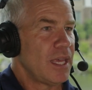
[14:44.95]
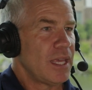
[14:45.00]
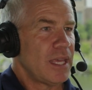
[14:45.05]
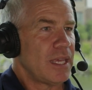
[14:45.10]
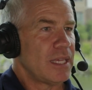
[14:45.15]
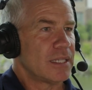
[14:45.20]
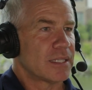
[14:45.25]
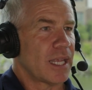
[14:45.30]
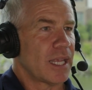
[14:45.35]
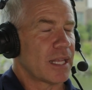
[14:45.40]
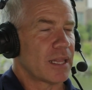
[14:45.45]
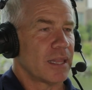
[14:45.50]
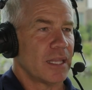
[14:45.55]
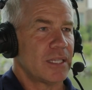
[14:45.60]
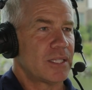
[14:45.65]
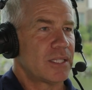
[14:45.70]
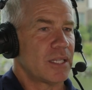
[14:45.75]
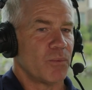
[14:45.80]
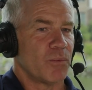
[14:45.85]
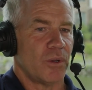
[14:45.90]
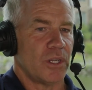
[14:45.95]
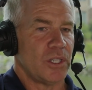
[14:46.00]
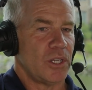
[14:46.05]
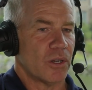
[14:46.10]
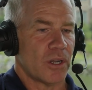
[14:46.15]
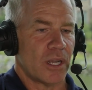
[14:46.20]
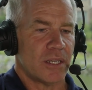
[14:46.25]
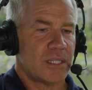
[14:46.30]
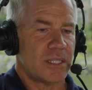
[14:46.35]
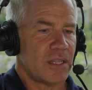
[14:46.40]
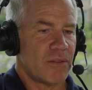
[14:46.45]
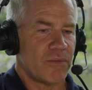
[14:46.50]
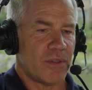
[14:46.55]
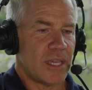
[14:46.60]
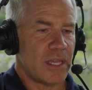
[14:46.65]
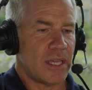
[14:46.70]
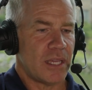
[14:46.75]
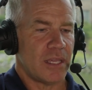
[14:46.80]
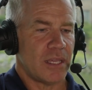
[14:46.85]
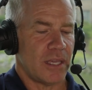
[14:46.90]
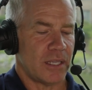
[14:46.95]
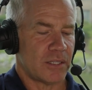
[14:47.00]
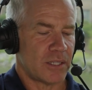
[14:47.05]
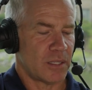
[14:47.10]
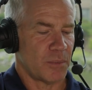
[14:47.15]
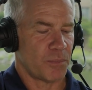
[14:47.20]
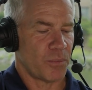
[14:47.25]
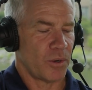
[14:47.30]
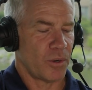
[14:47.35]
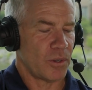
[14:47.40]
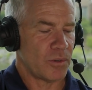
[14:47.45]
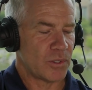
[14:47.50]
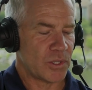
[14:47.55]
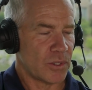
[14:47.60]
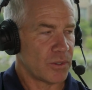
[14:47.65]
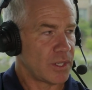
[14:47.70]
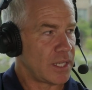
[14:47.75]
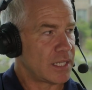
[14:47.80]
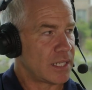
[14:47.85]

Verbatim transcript: he's like, listen, when you're on TV, it's the producer,